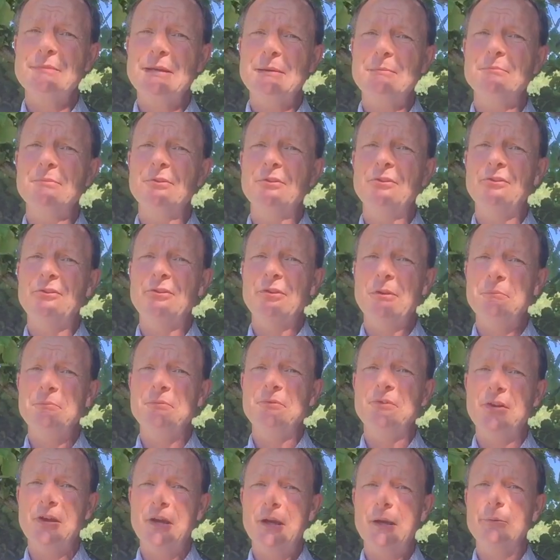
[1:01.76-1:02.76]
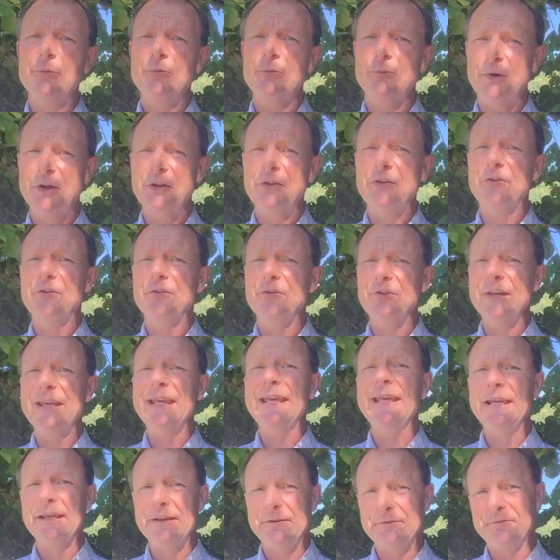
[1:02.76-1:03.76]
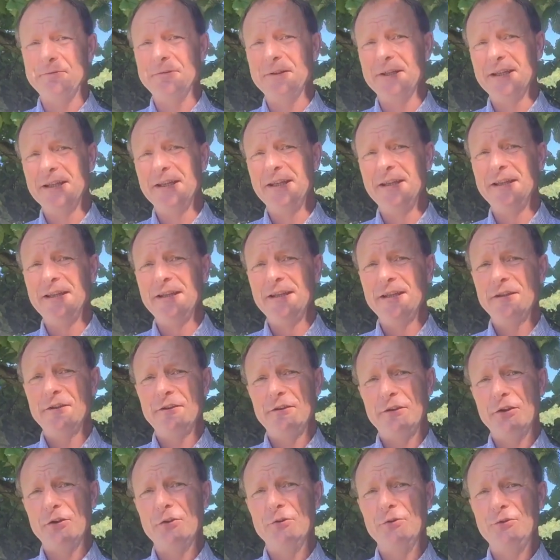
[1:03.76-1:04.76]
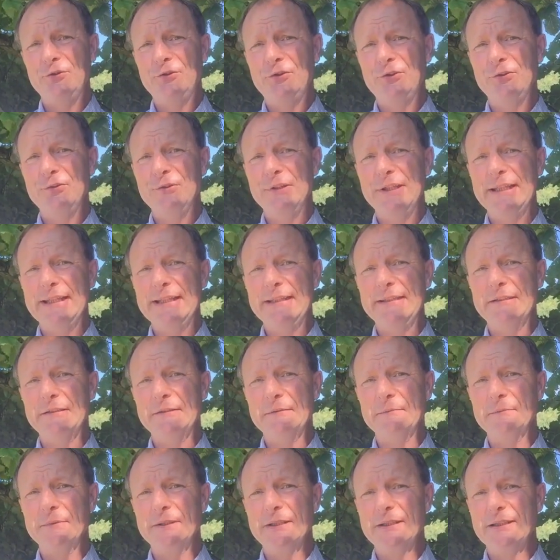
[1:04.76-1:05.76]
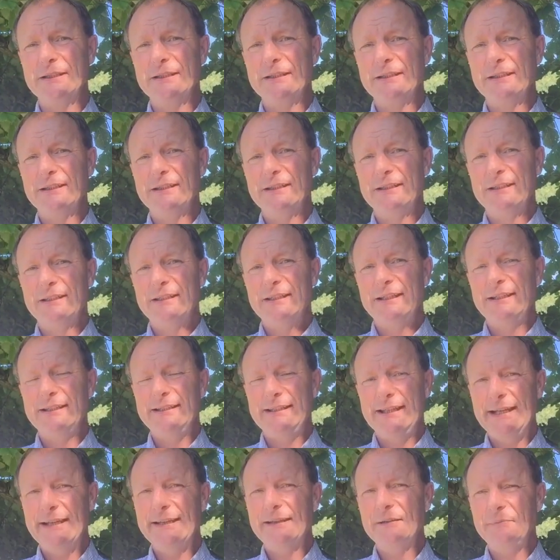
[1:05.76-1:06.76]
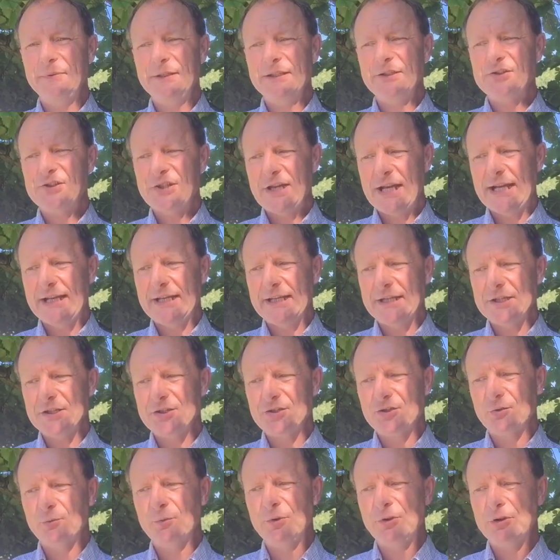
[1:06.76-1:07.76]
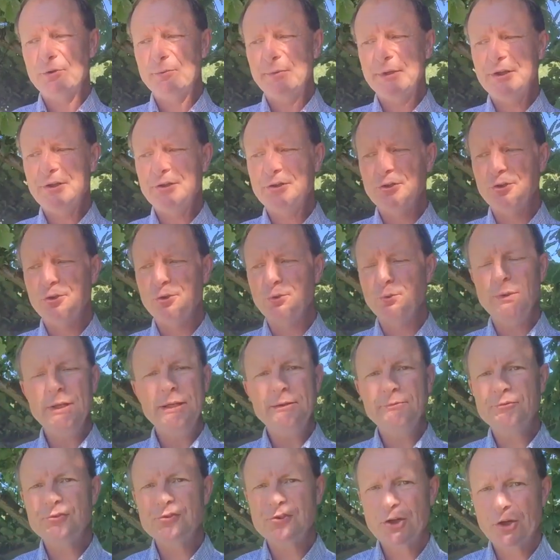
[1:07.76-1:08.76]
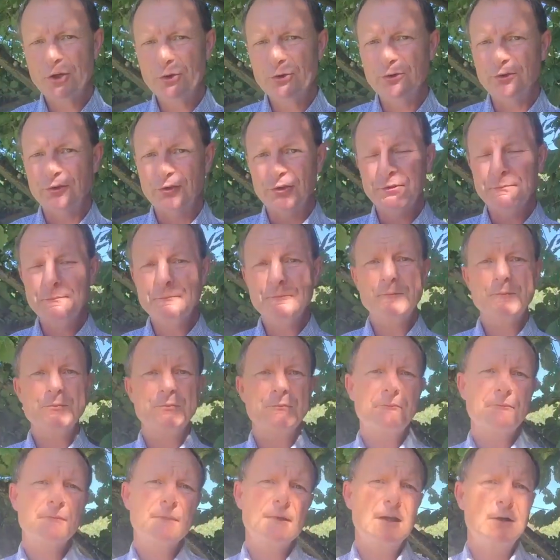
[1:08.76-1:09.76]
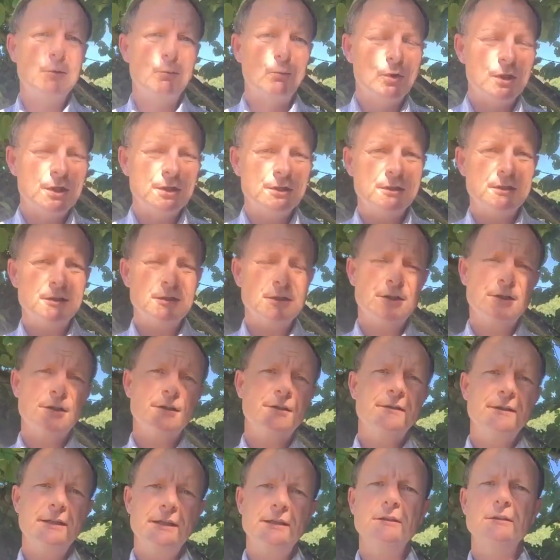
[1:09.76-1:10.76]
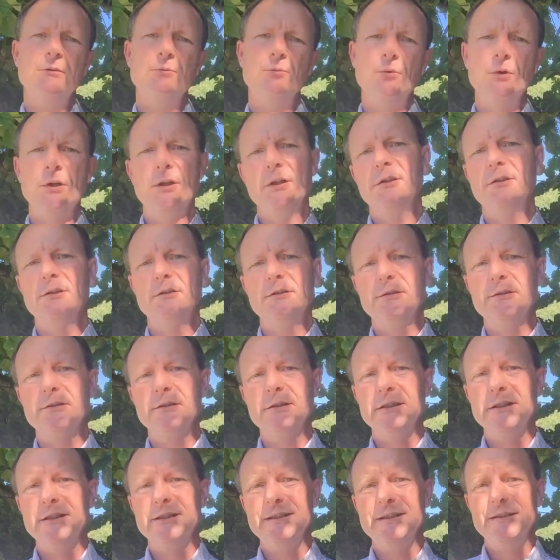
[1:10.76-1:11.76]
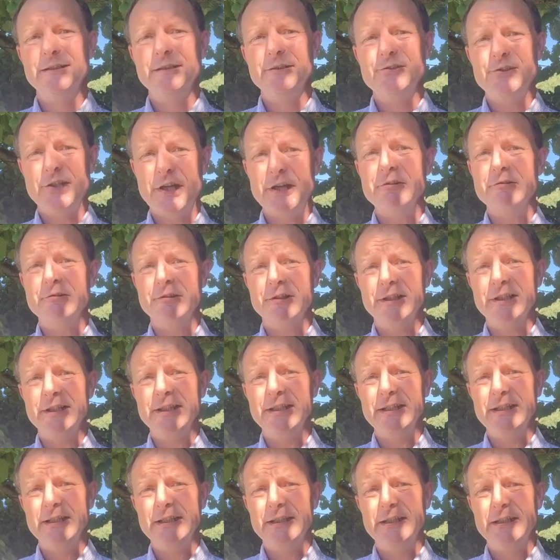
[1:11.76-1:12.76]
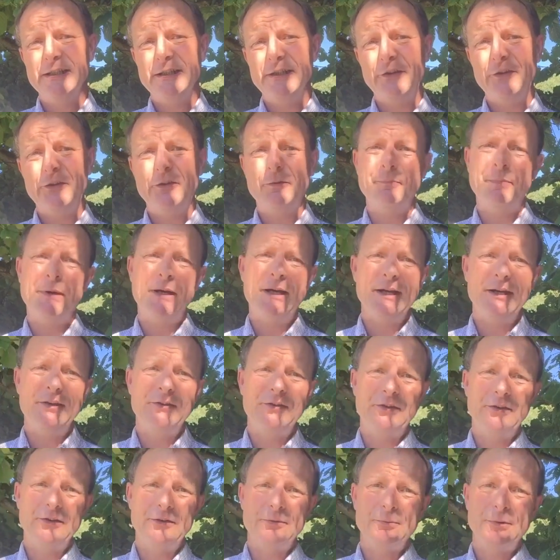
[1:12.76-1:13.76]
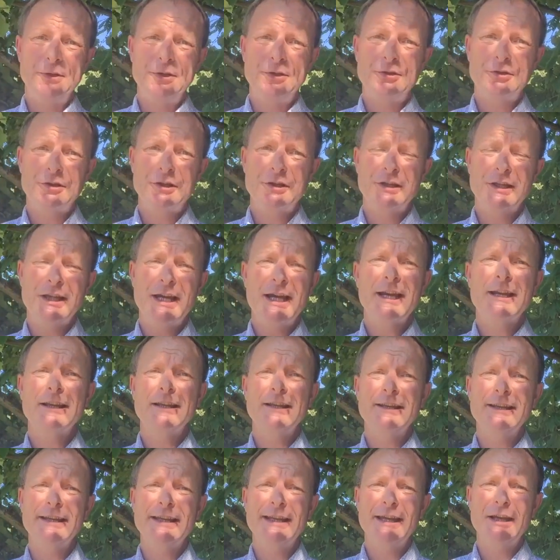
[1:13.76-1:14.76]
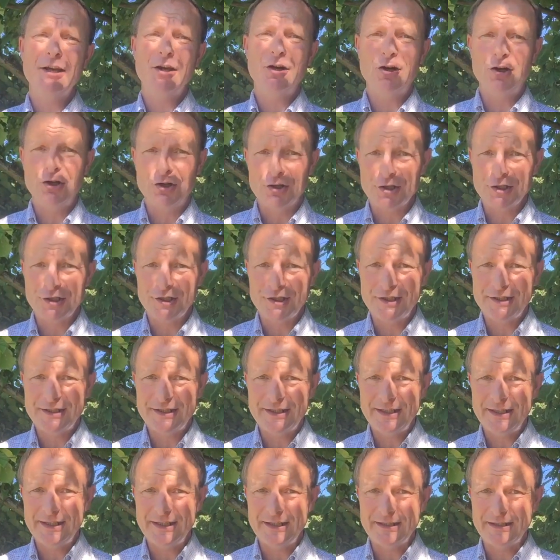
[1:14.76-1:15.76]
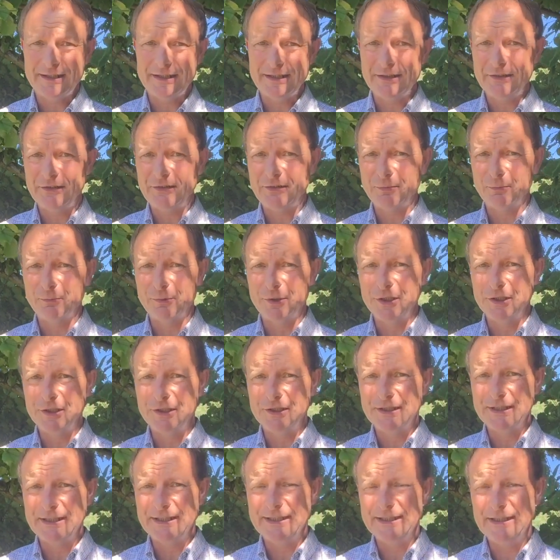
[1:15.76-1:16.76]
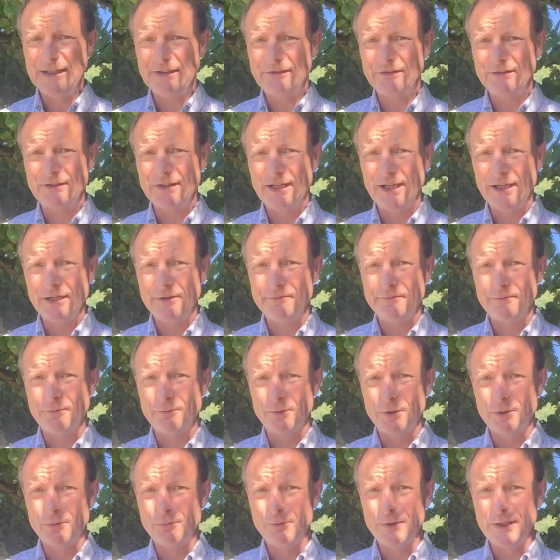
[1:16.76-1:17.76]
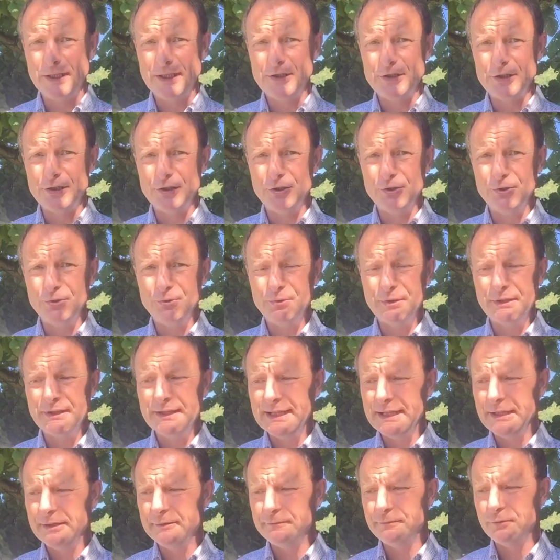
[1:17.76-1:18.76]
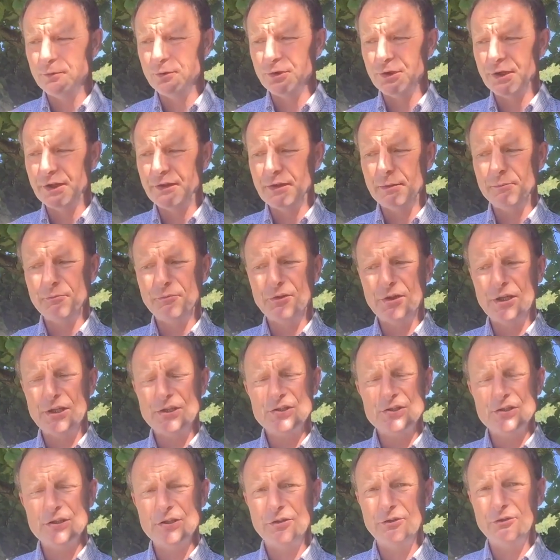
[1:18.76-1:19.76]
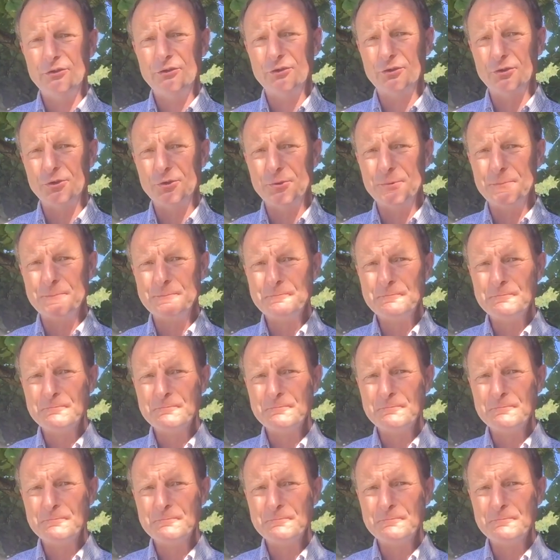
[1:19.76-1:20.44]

members sometimes want to give those who lead them and that can be a challenge. So what do we do? We've chosen a work that the world generally despises. We're not likely to get honored in this world, in this life for what we do. And therefore the temptation is to